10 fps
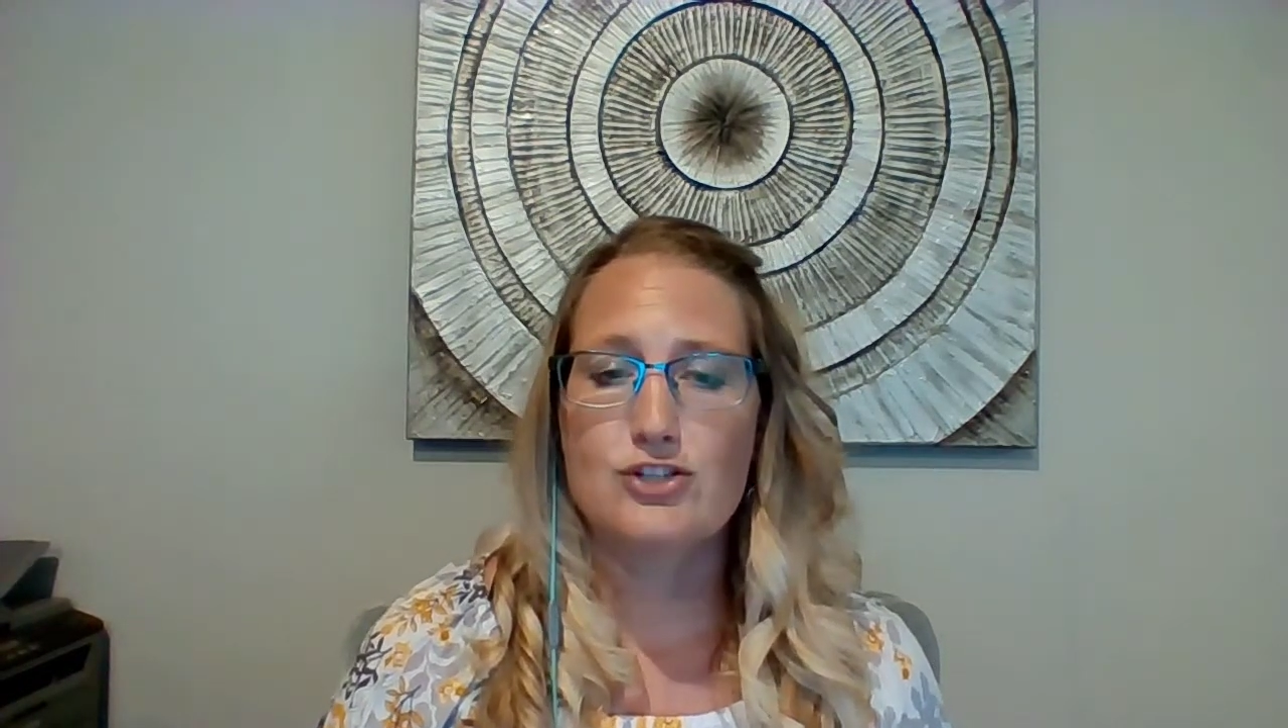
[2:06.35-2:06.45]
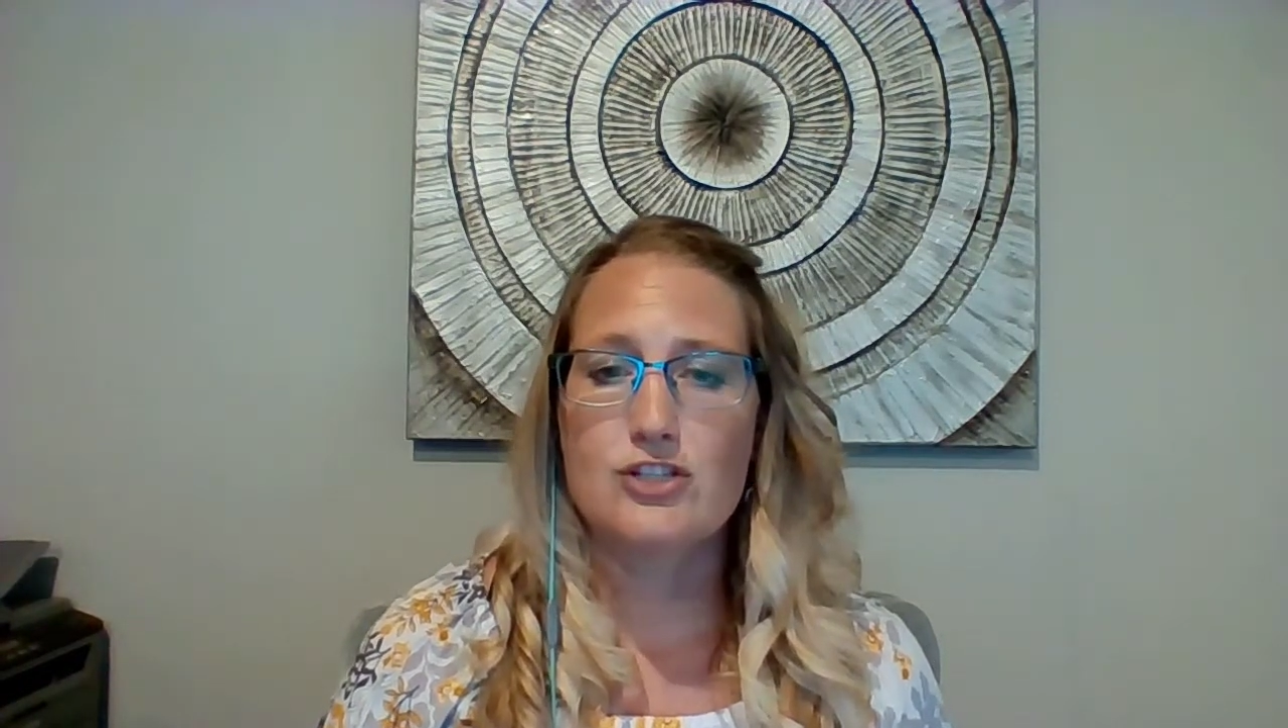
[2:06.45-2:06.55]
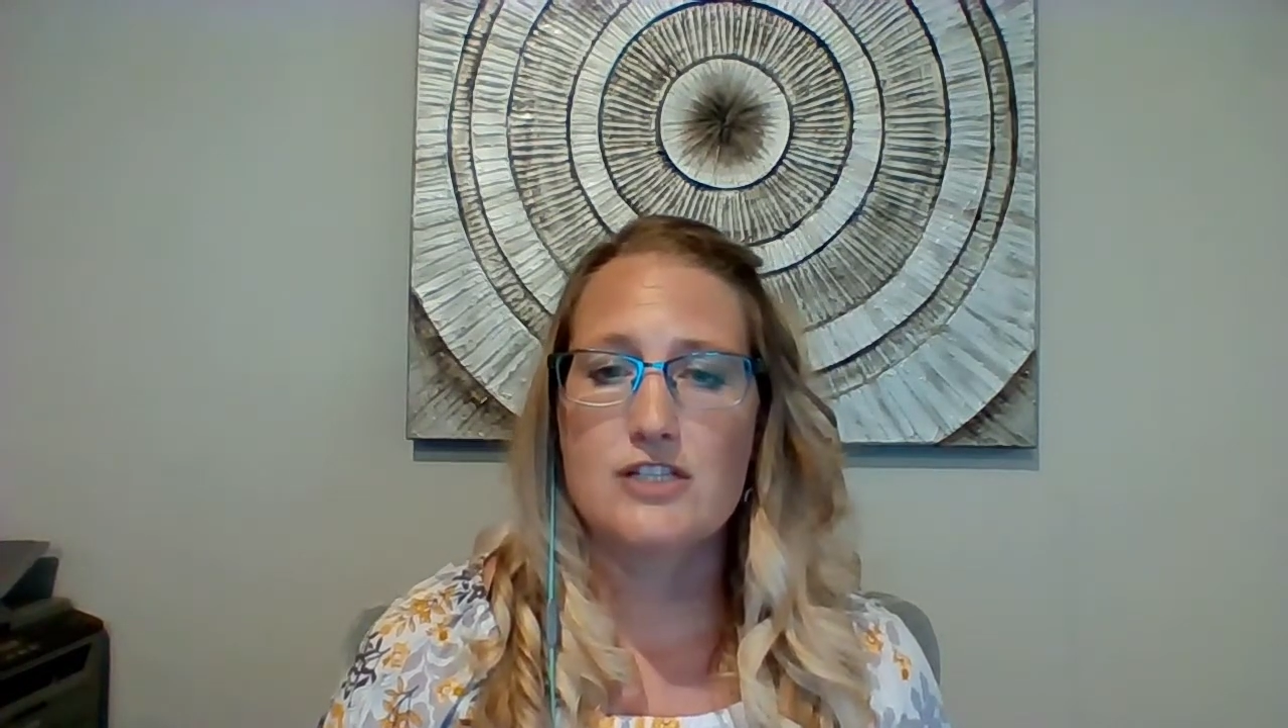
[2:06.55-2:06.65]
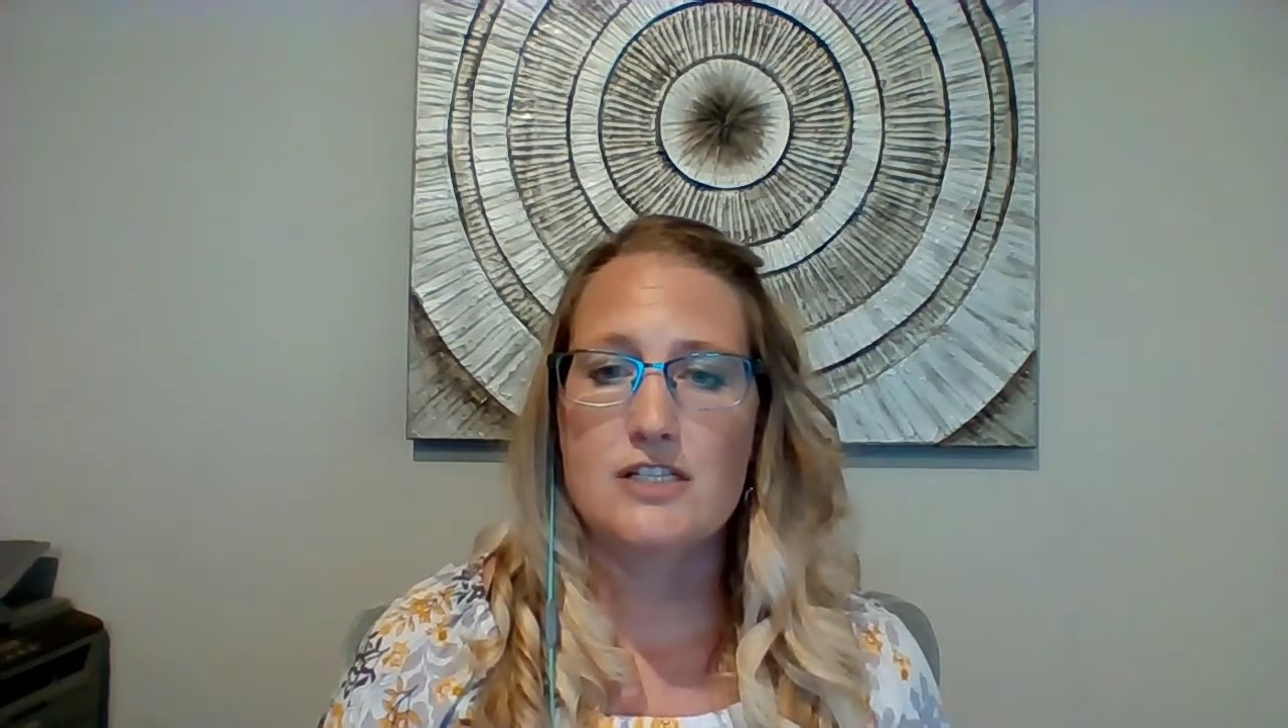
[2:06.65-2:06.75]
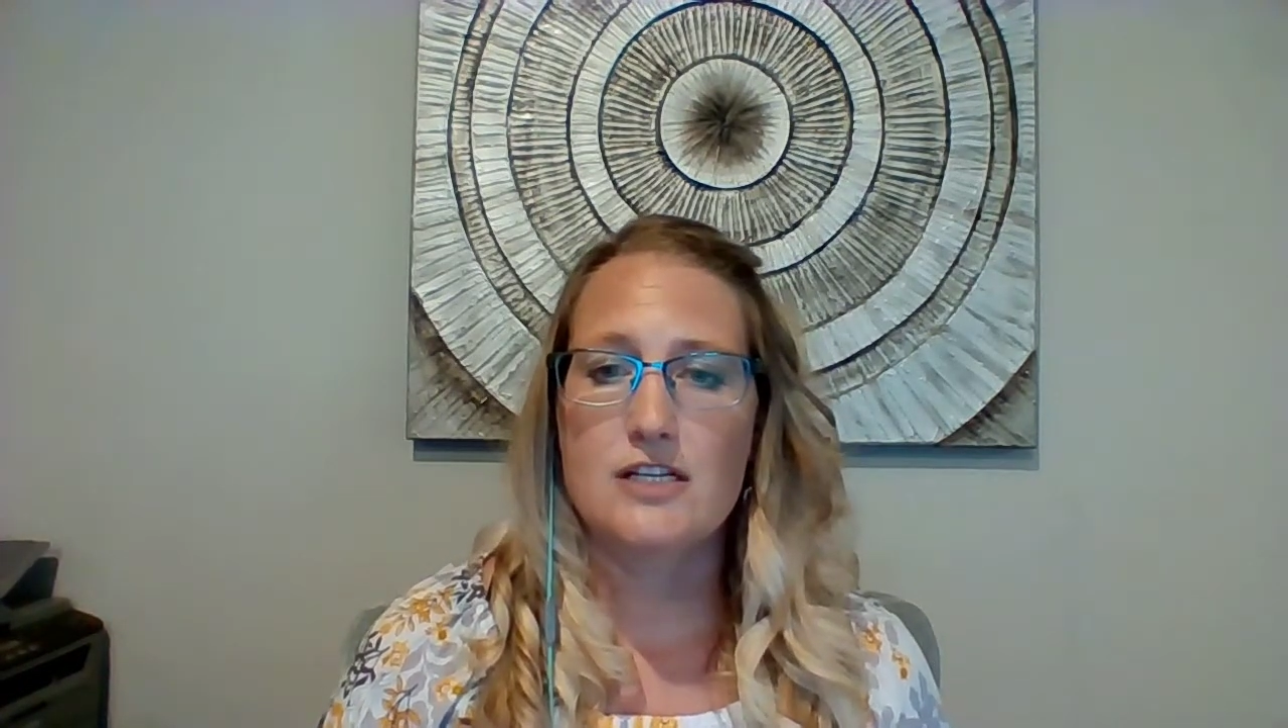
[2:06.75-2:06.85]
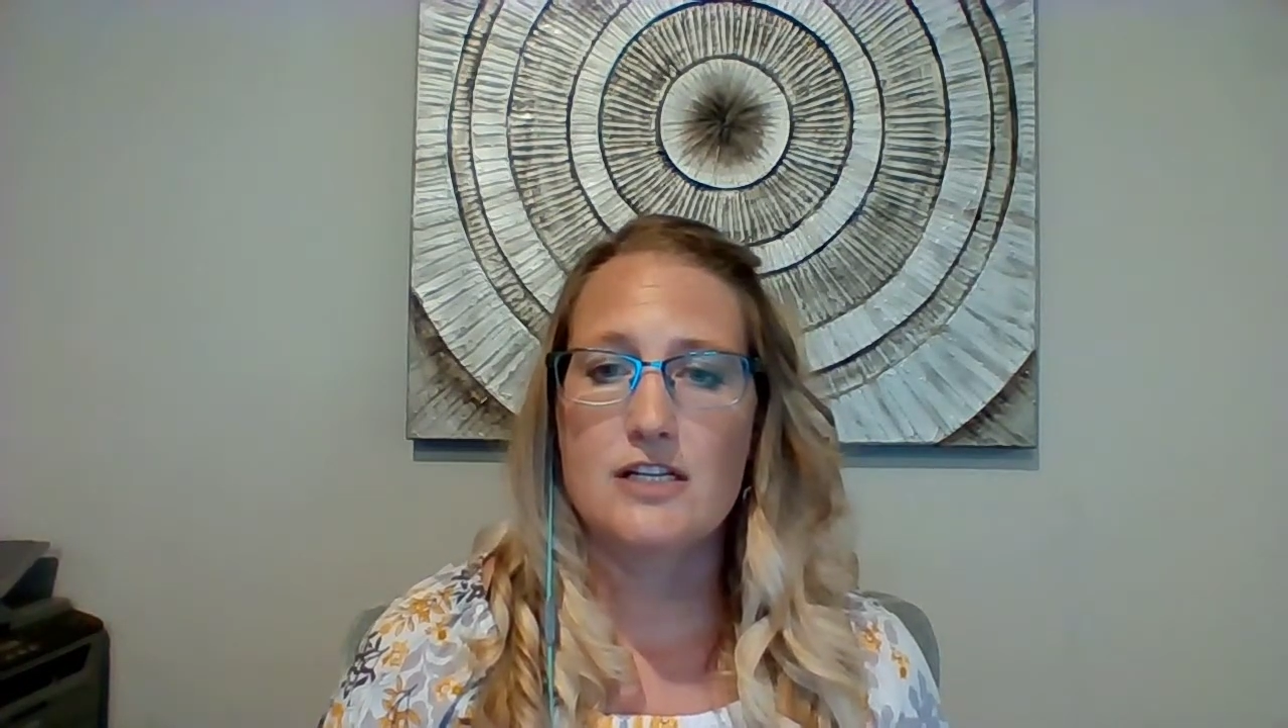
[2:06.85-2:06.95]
Just